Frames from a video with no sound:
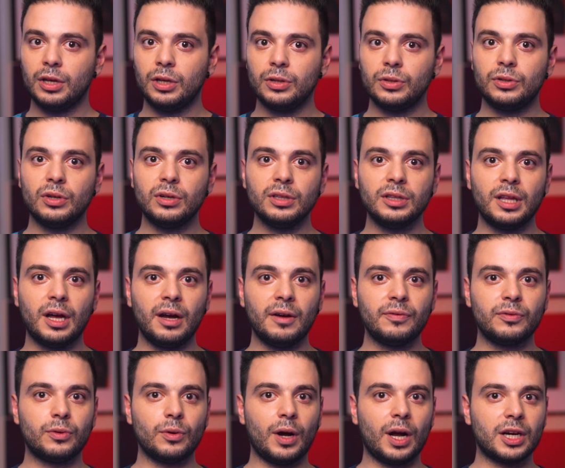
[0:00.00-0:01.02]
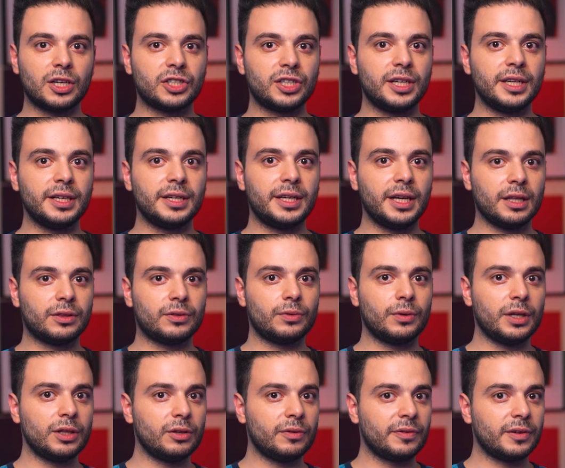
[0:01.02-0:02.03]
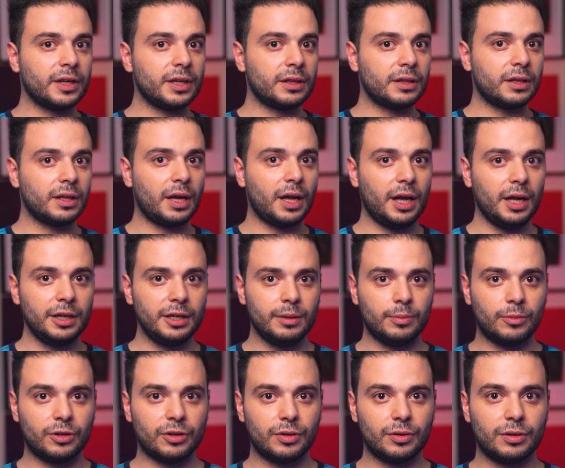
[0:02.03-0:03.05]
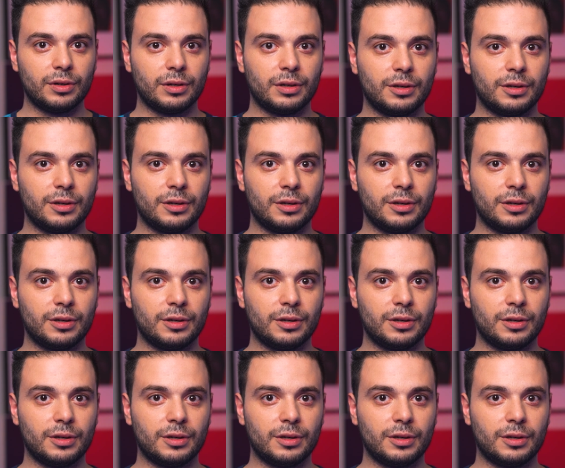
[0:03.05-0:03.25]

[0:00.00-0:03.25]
you don't have to actually get rid of it anymore.